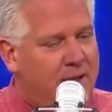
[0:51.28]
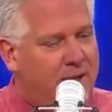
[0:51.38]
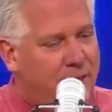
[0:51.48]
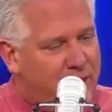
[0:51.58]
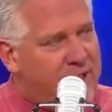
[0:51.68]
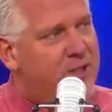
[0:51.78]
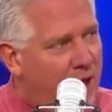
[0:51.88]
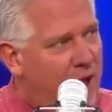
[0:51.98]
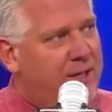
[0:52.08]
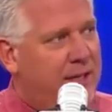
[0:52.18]
This
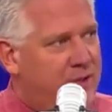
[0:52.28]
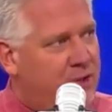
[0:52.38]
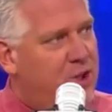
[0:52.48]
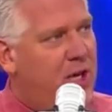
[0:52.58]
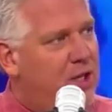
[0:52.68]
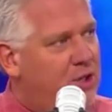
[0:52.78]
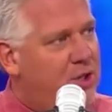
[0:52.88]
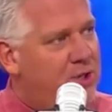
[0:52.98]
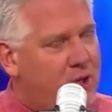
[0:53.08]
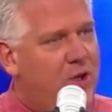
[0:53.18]
audience
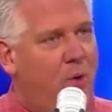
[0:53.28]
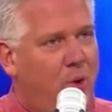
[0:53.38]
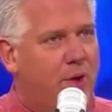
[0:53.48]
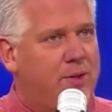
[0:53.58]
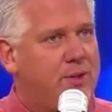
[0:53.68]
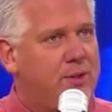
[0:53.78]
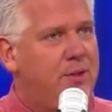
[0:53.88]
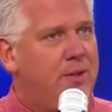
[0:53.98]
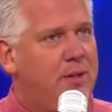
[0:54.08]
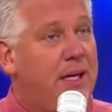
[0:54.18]
changes the course
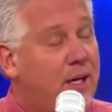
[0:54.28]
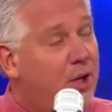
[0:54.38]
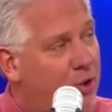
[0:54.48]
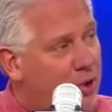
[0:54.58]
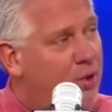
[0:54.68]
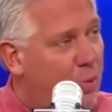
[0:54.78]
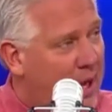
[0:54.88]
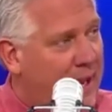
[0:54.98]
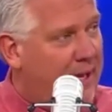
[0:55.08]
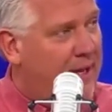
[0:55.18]
in a good
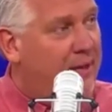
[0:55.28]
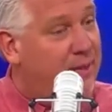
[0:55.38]
way.